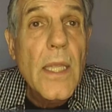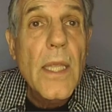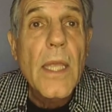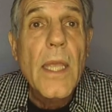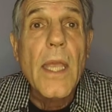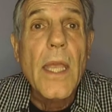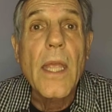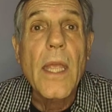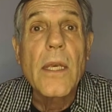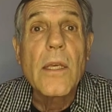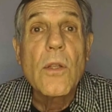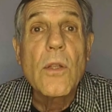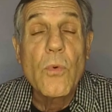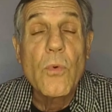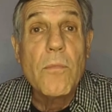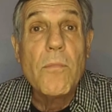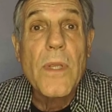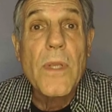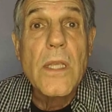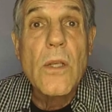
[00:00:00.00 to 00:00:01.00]
and it
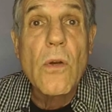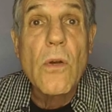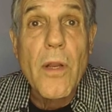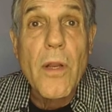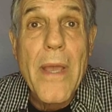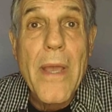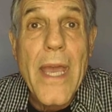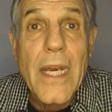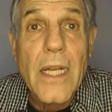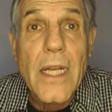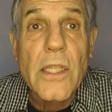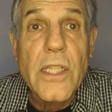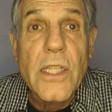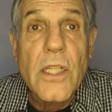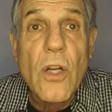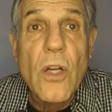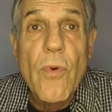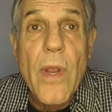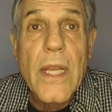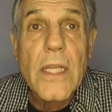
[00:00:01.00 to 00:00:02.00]
would be automatically
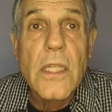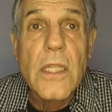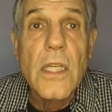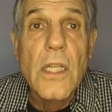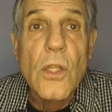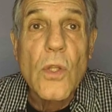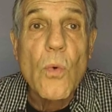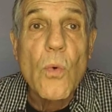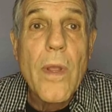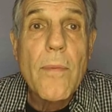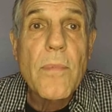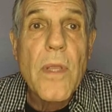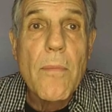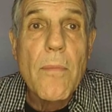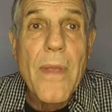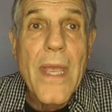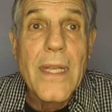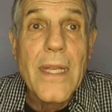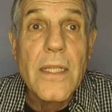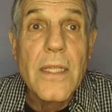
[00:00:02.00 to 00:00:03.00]
corrected in the web
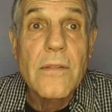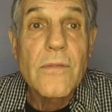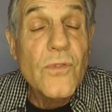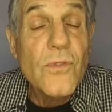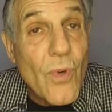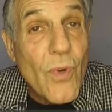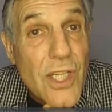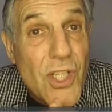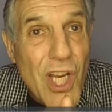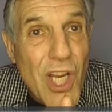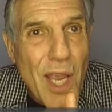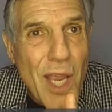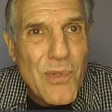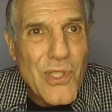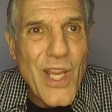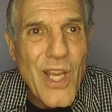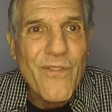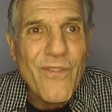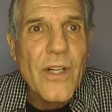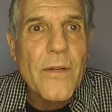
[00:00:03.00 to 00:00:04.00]
companion. Great time
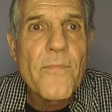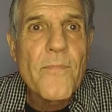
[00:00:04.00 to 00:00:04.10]
saver.